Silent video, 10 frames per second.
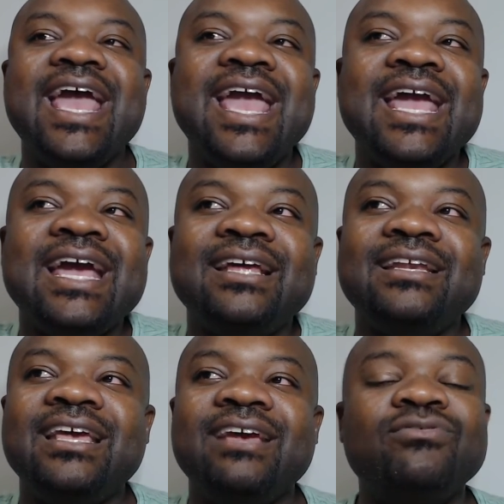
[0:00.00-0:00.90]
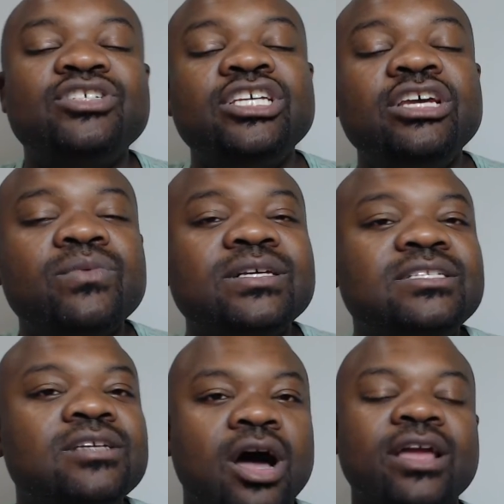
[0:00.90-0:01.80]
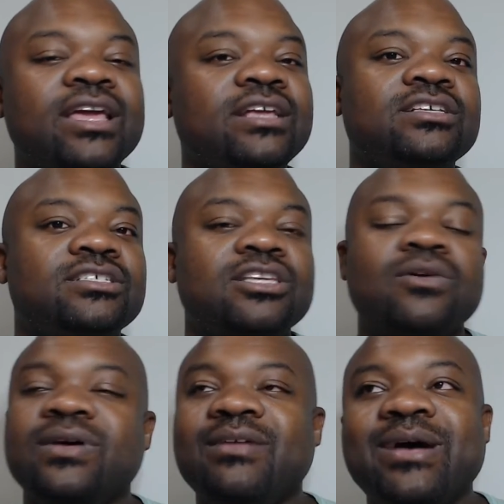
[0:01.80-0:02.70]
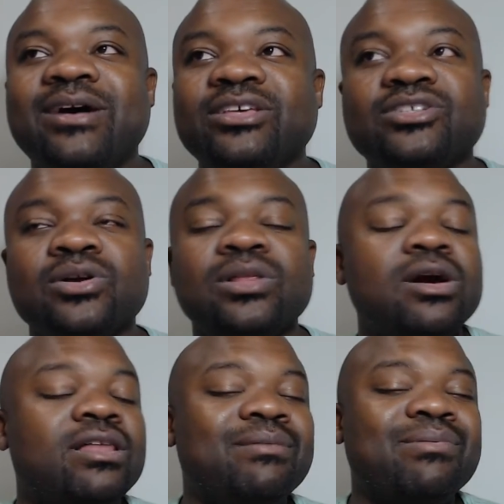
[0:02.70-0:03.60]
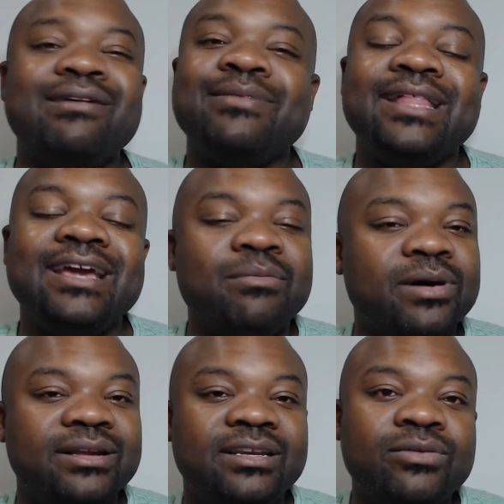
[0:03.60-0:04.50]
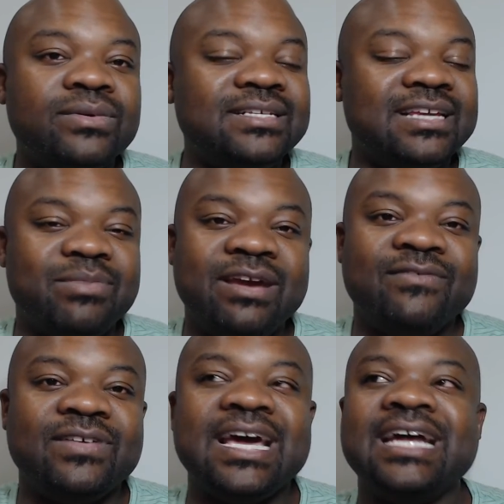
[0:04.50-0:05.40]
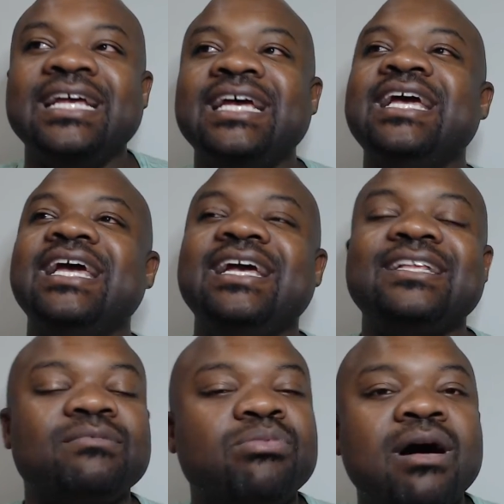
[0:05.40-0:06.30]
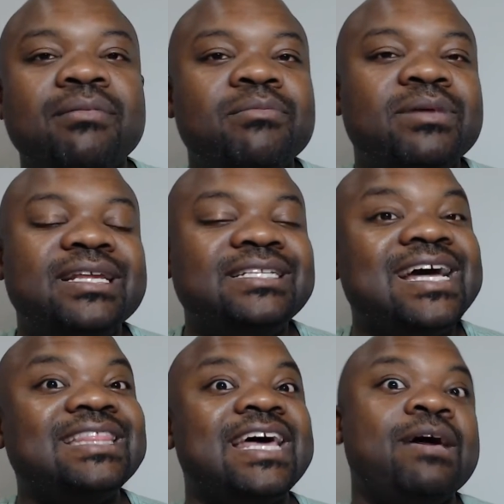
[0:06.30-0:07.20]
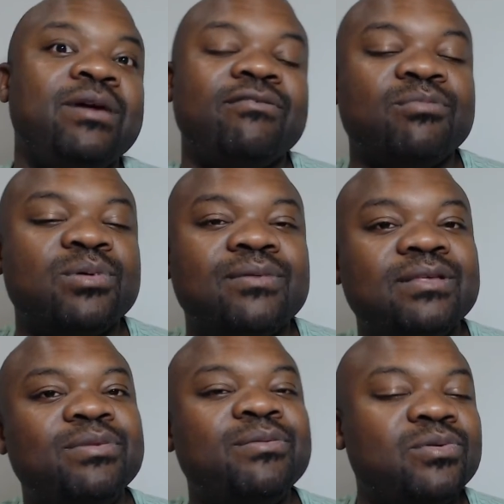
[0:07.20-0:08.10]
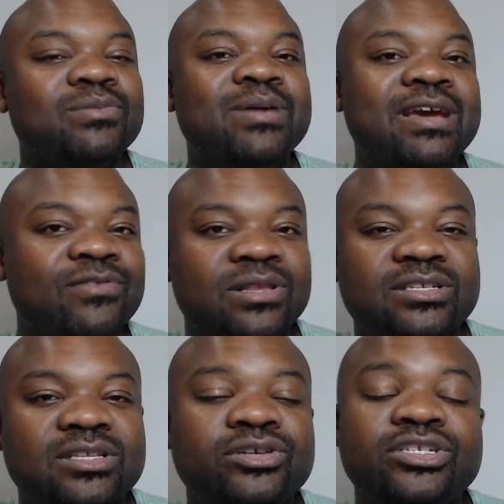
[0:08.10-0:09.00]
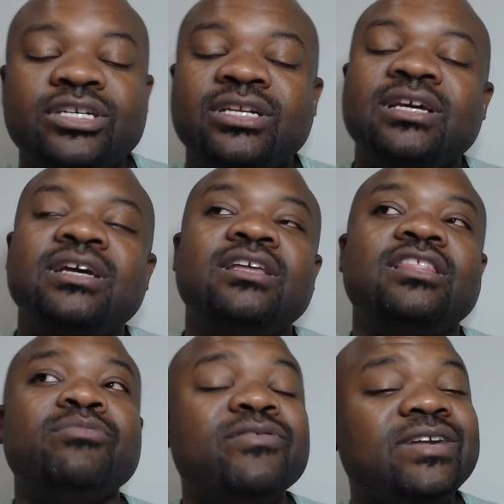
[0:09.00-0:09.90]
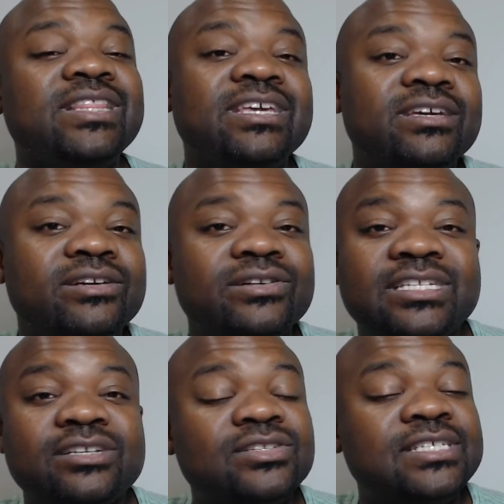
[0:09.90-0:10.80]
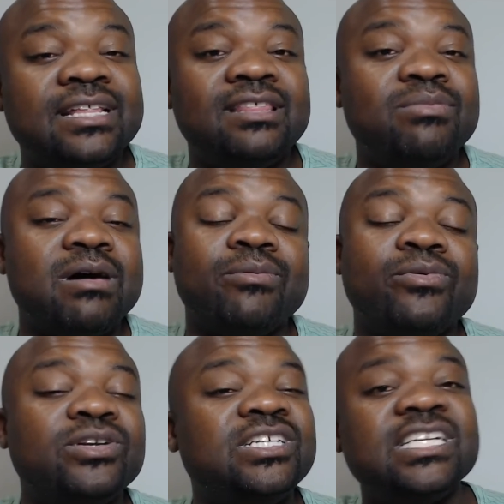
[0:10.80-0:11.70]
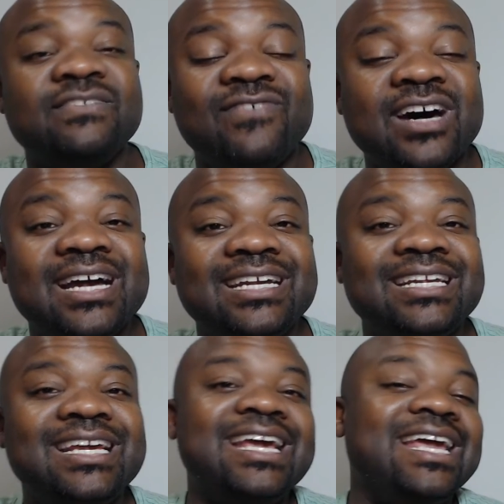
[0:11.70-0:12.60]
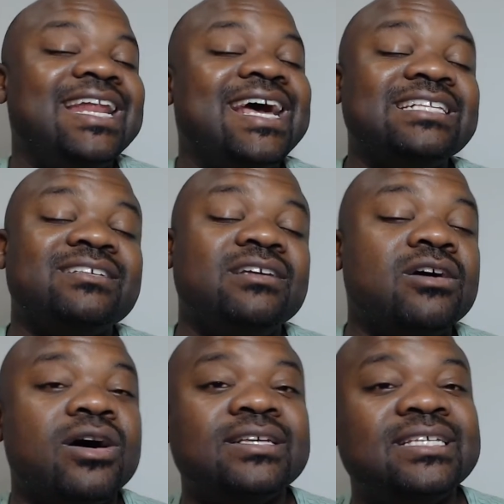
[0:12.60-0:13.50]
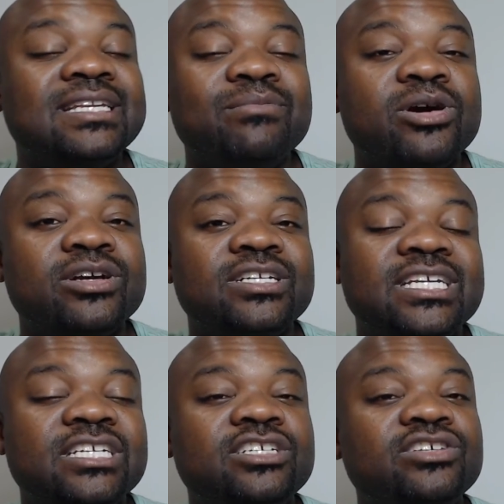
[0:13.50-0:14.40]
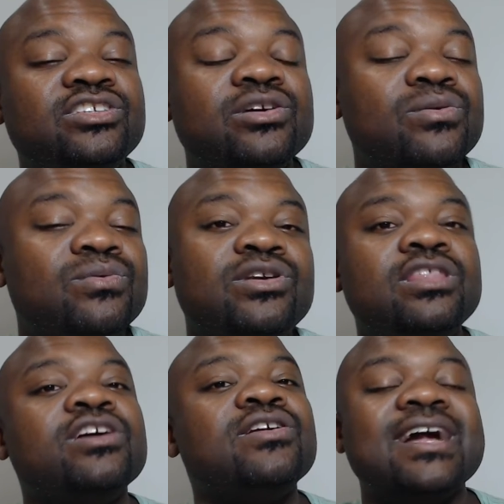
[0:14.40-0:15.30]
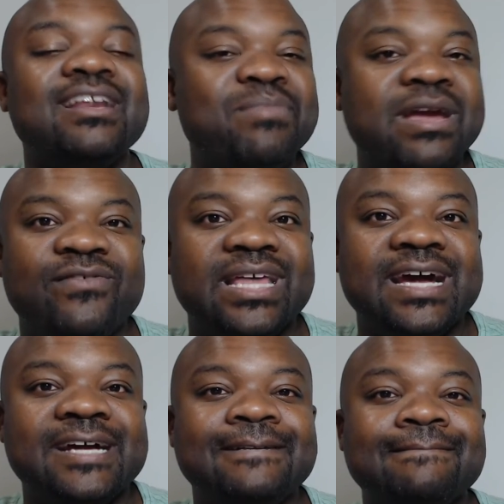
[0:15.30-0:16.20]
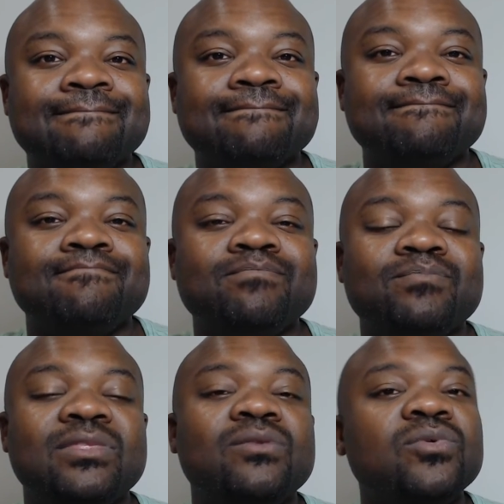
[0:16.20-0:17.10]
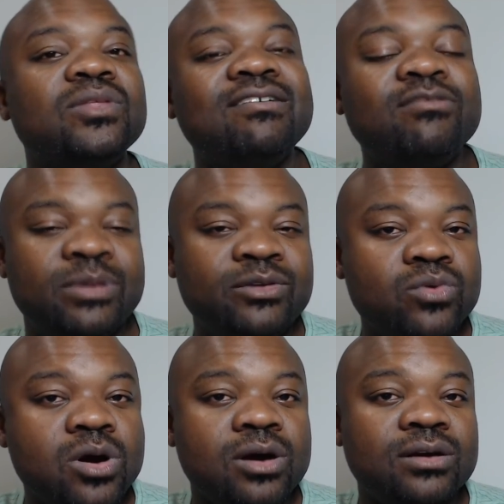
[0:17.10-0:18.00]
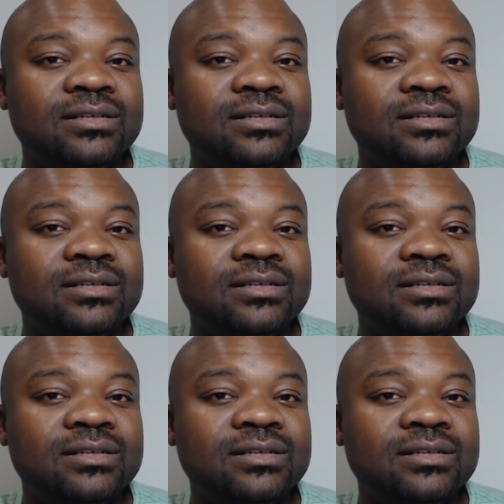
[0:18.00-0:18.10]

And if she was talking to someone about this early on, they'd probably be like, come on, no one's going to pay for that. It's a problem, but it's not that big of a problem that people would pay for the solution. The movie theater is still selling the popcorn just fine. It hasn't caused any margin issues, so they're not going to pay for that. Well, they would have been wrong.